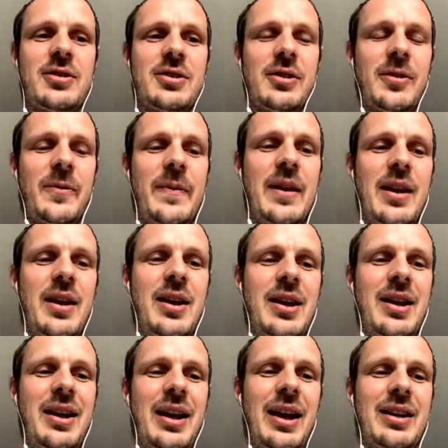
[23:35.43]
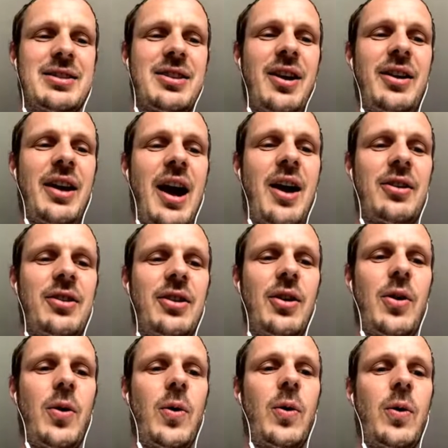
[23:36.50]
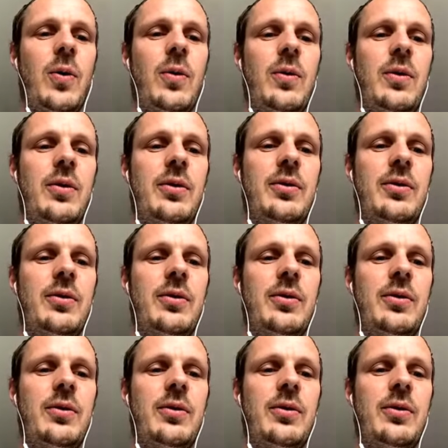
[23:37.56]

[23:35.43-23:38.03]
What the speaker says: So yeah, it's kind of hard to know